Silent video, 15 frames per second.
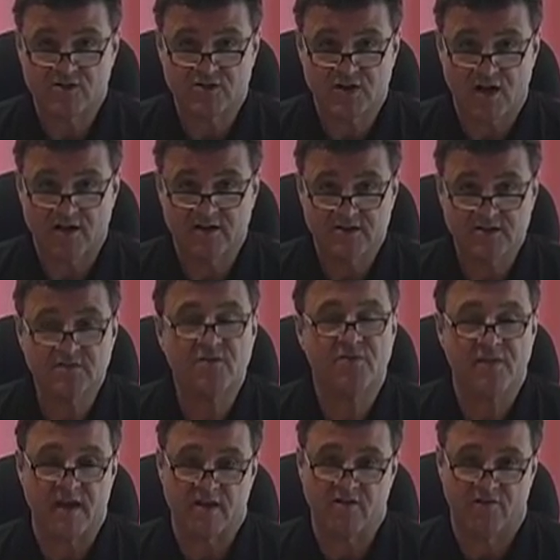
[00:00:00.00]
Chiungos.
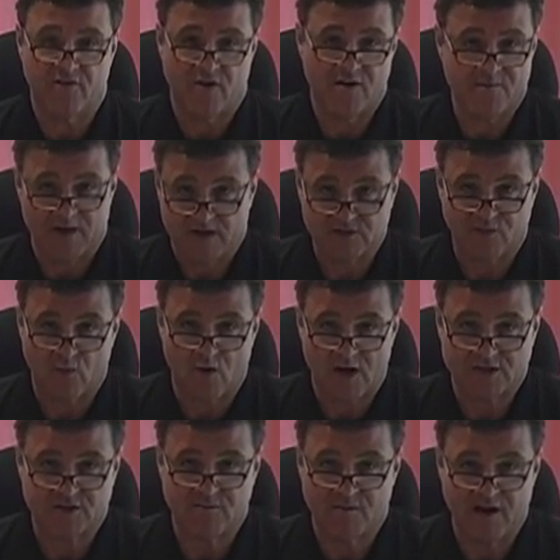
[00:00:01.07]
Thank you very much for
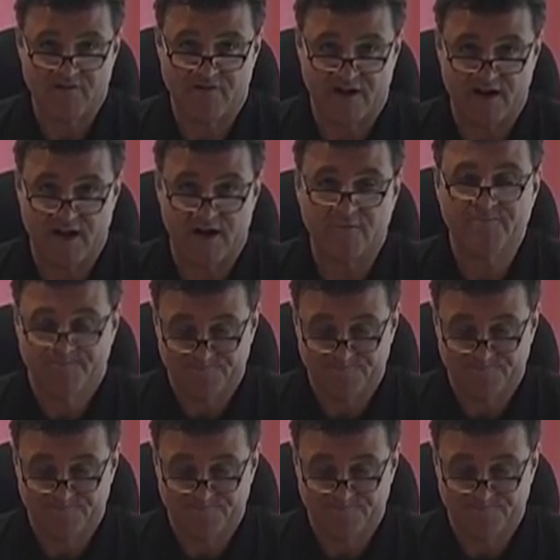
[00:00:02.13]
watching my video.